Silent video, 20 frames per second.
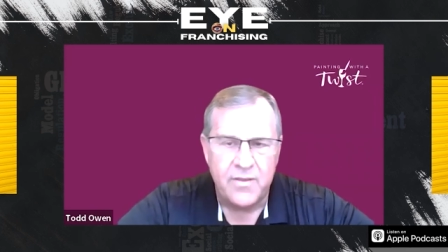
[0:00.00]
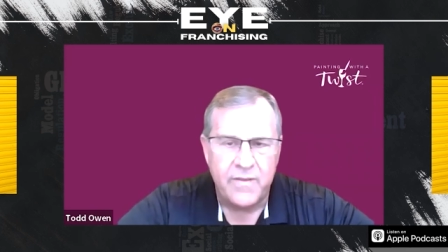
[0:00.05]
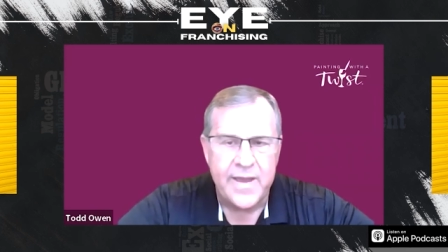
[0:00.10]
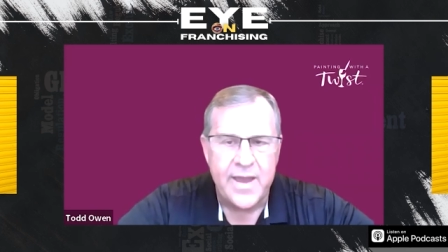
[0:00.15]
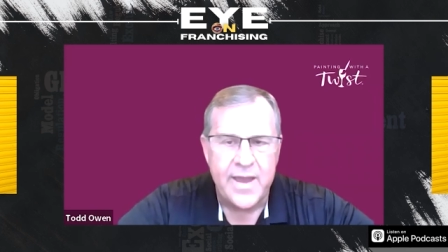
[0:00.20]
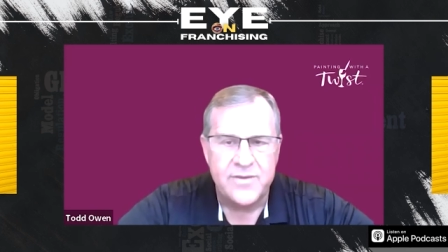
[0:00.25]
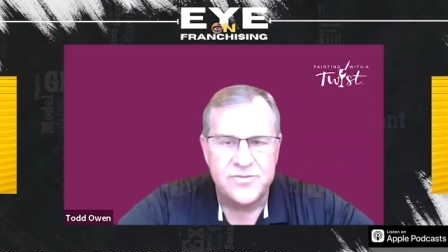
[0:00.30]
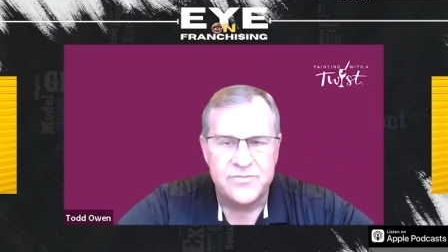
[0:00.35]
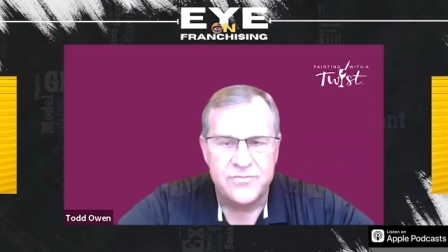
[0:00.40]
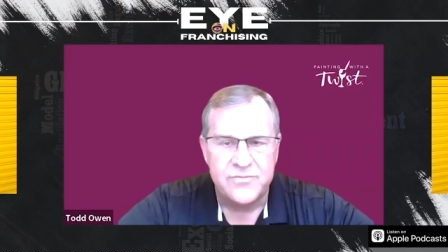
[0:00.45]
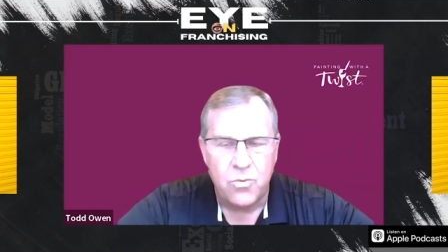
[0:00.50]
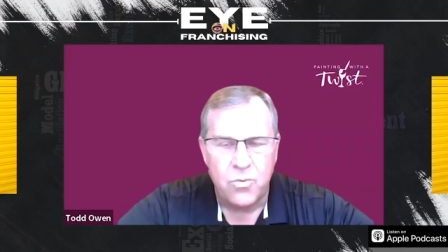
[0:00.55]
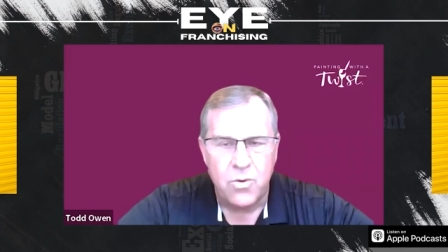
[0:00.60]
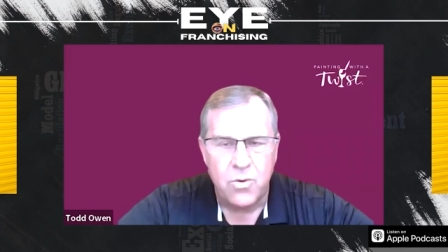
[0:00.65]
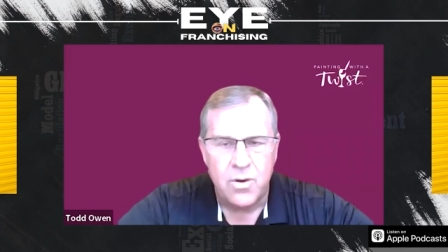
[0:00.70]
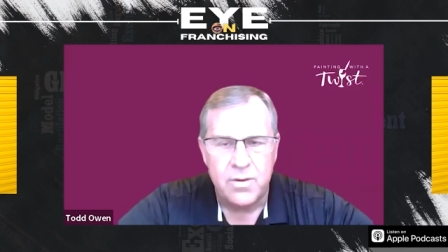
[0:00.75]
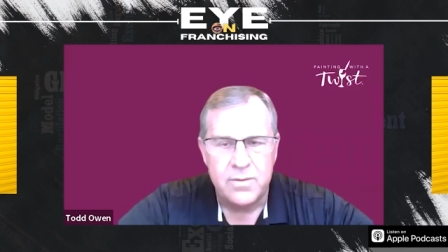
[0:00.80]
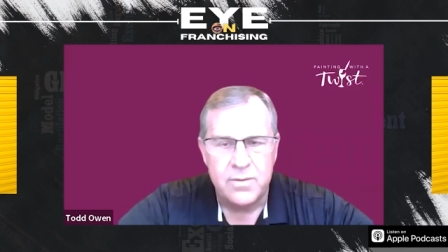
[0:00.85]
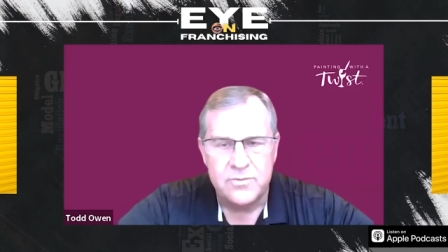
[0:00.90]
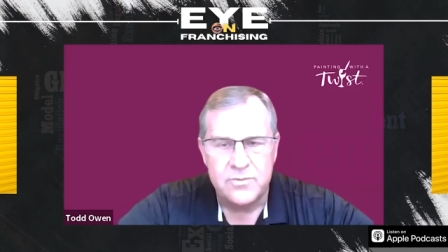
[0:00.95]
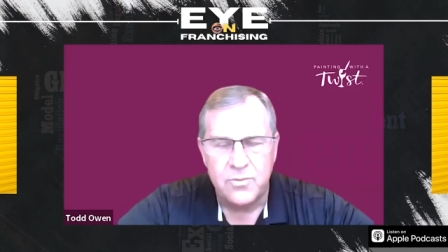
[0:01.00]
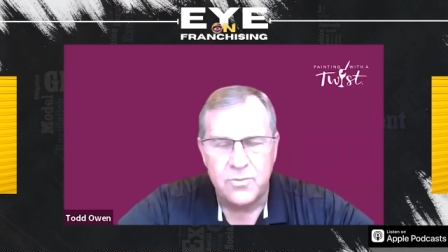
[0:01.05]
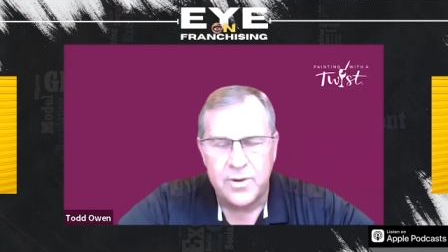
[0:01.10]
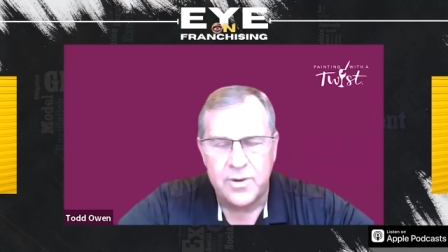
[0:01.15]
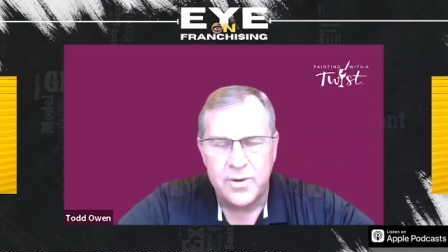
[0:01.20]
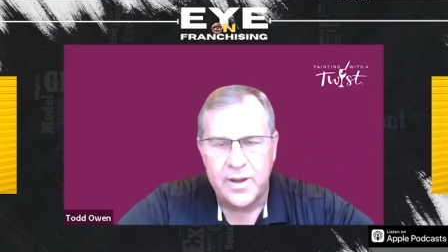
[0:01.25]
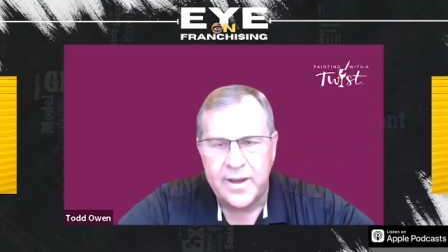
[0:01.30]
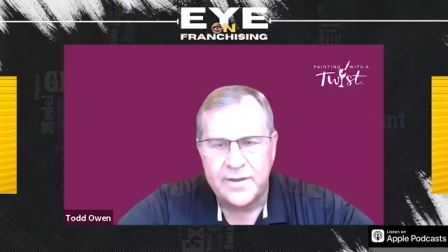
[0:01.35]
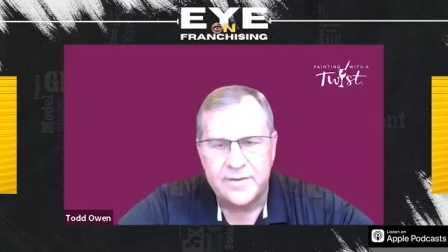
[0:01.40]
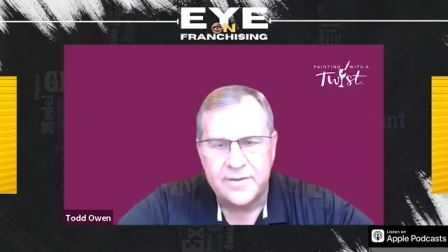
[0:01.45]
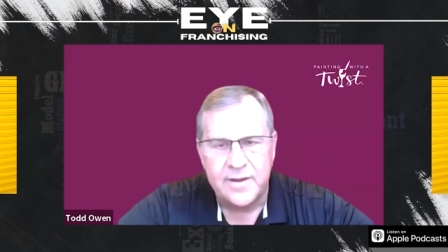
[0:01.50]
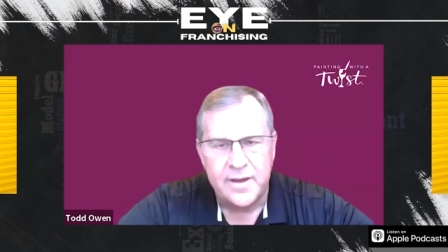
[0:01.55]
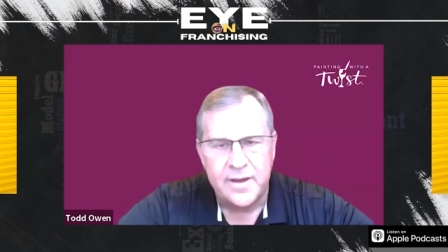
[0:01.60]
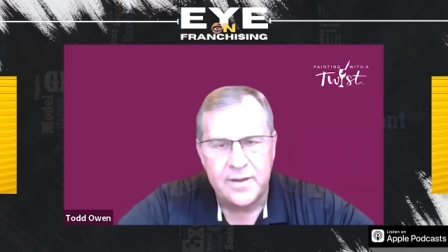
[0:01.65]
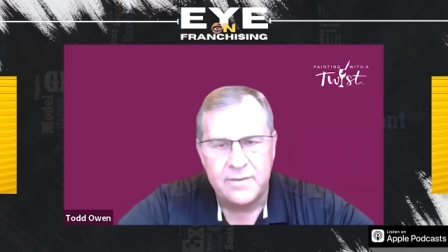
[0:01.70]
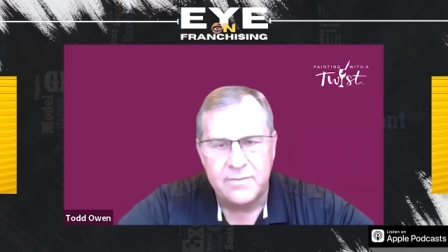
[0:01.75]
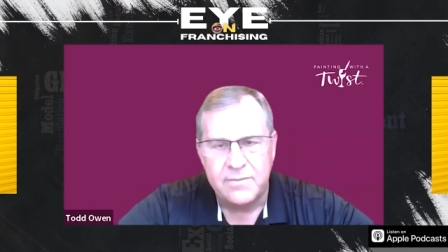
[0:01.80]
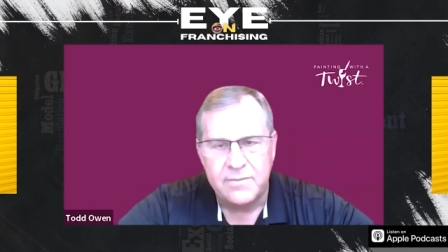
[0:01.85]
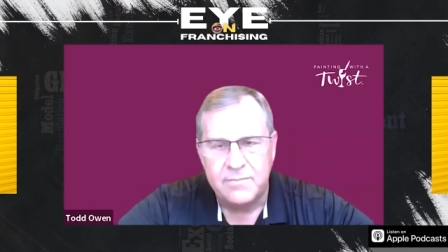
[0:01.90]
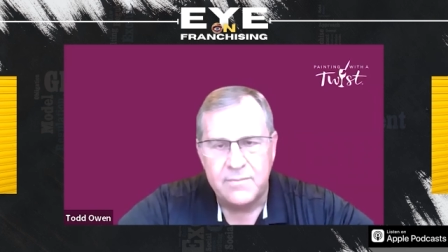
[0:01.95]
the last four, twenty
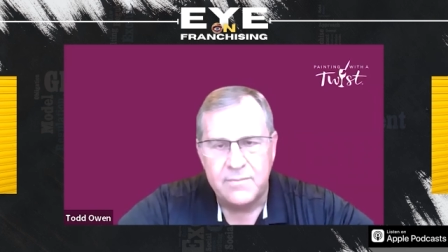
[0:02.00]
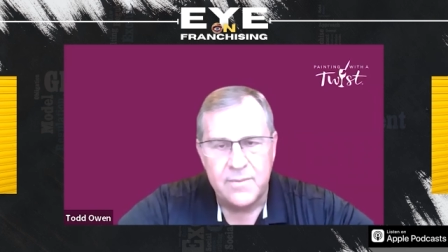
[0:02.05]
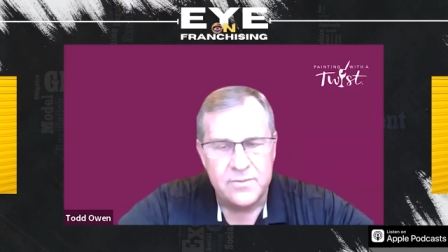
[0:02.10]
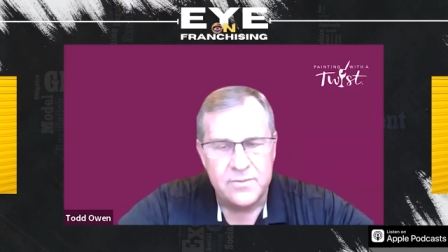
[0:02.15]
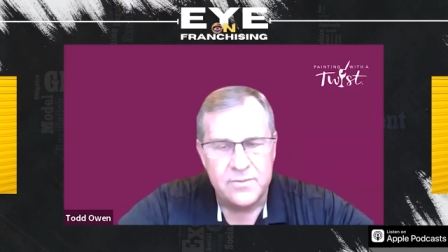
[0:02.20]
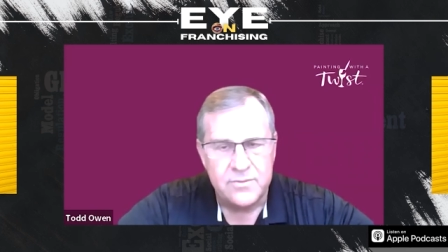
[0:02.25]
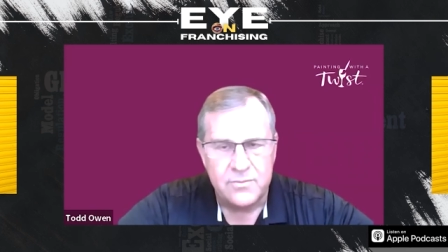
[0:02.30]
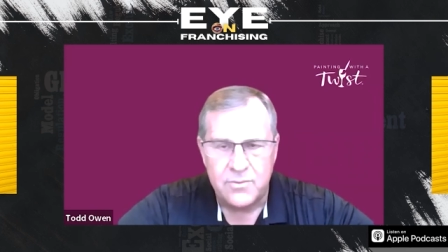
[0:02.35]
eighteen, wow.